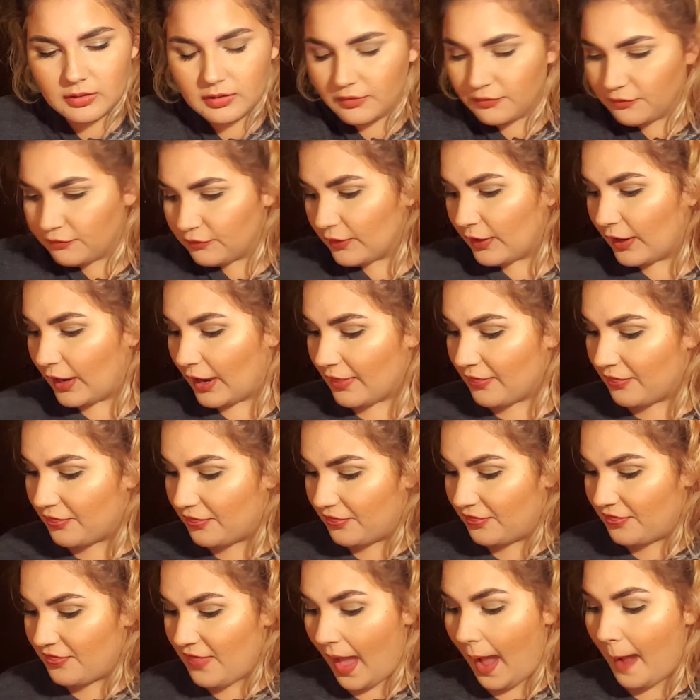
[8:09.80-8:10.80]
For
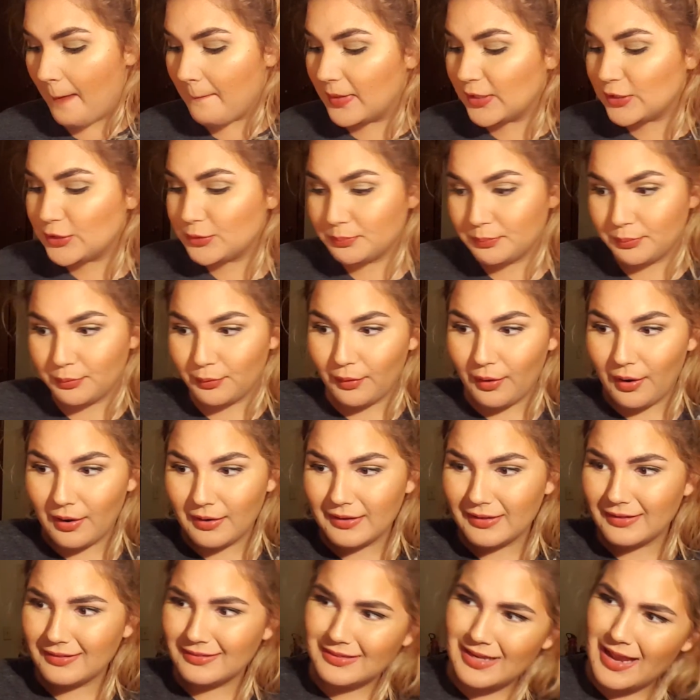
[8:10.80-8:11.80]
that much
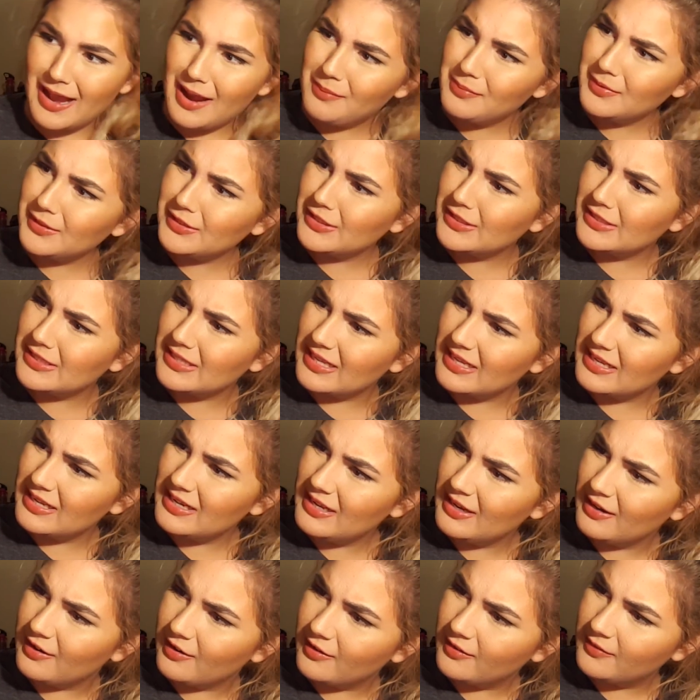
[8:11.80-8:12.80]
product, how much is in
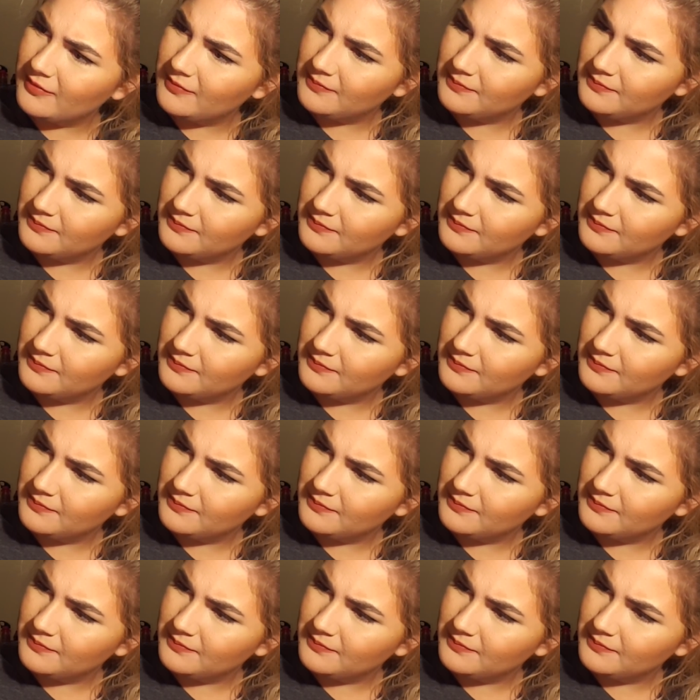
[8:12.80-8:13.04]
here?